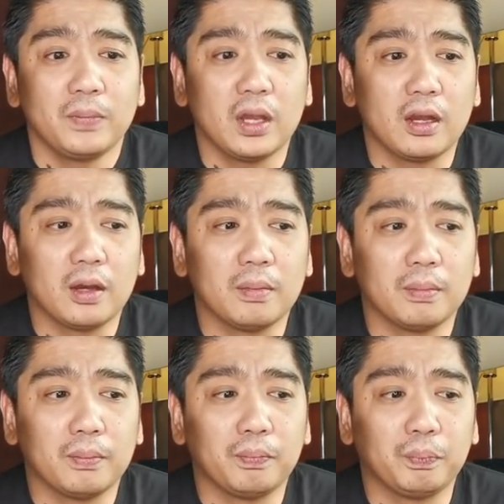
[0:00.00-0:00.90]

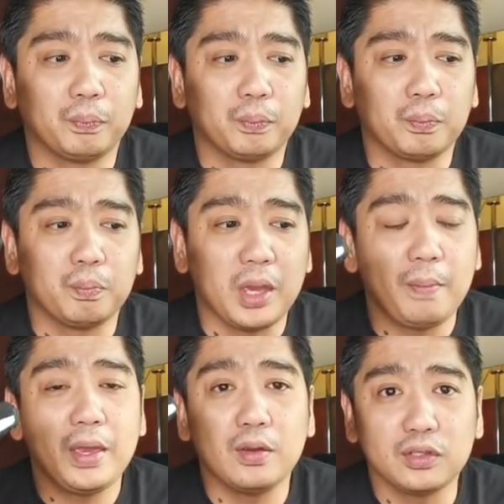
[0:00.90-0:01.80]
Um,
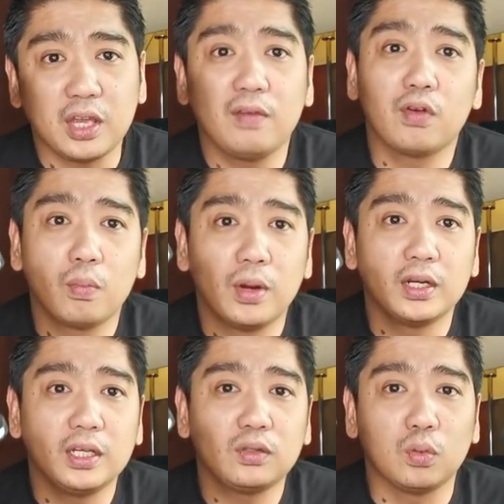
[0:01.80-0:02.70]
maybe you save your
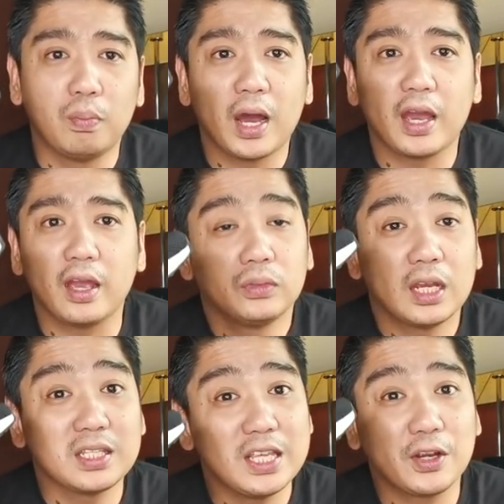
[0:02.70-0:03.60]
money to buy
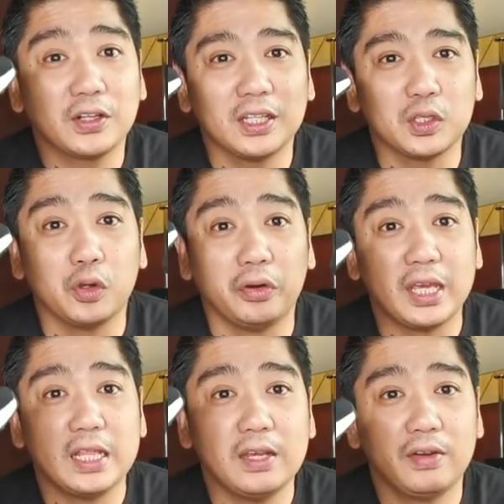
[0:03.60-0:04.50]
a sneaker that you
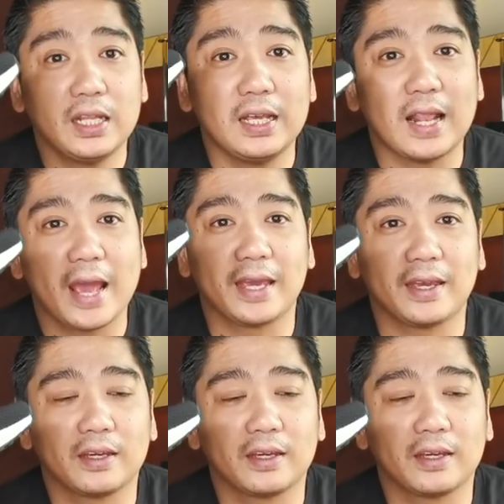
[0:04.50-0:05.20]
really, really like.